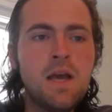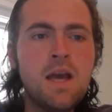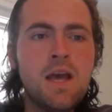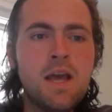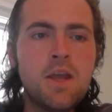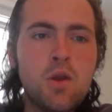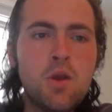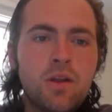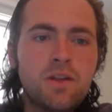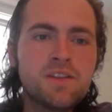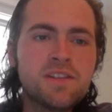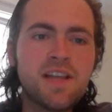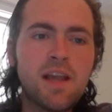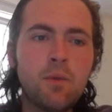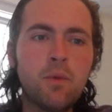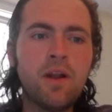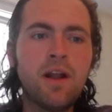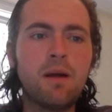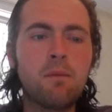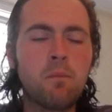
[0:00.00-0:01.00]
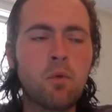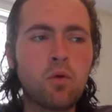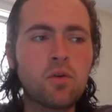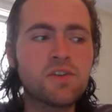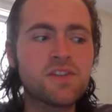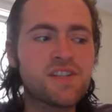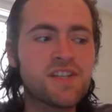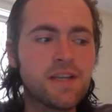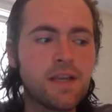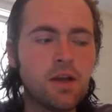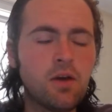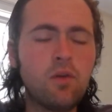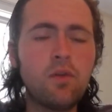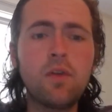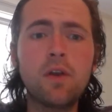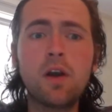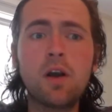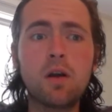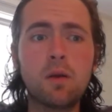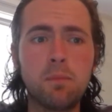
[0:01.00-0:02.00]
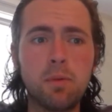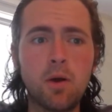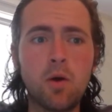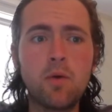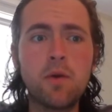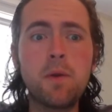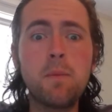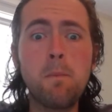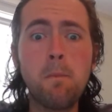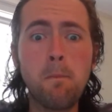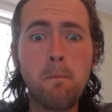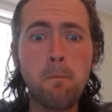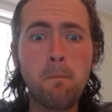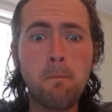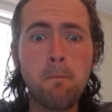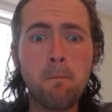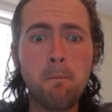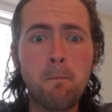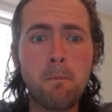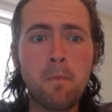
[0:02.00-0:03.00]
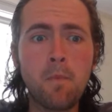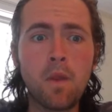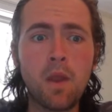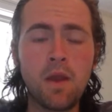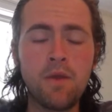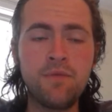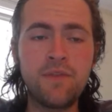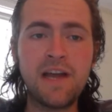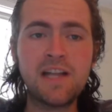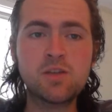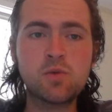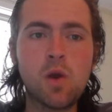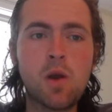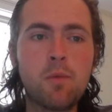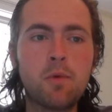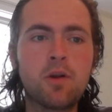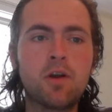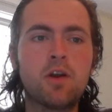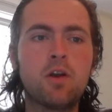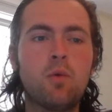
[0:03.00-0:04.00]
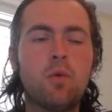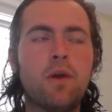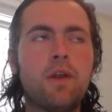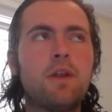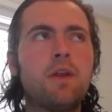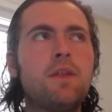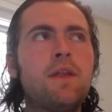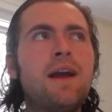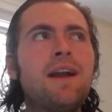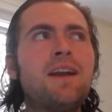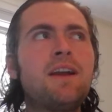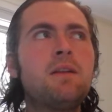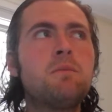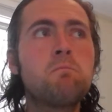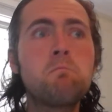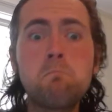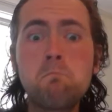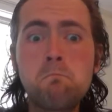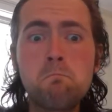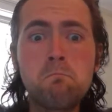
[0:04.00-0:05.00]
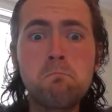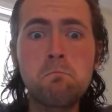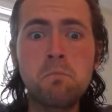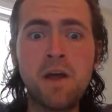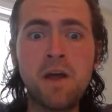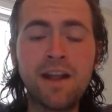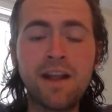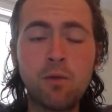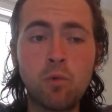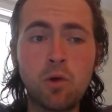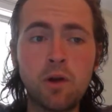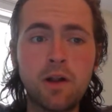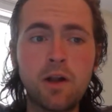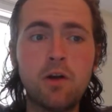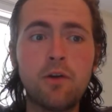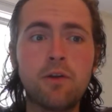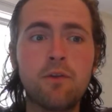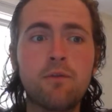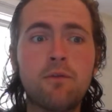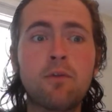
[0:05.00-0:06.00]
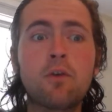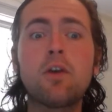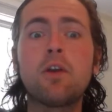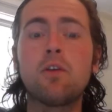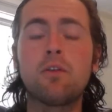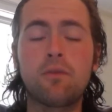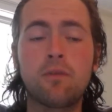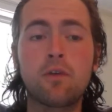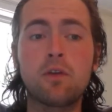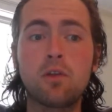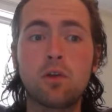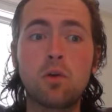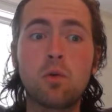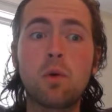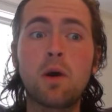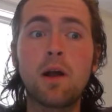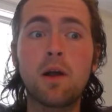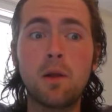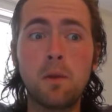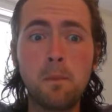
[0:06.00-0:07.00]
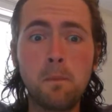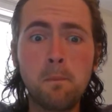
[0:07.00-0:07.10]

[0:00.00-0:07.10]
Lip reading: You can say we got more skill than our opponent, and that's why we're going to win. And that can work out for you for a little while.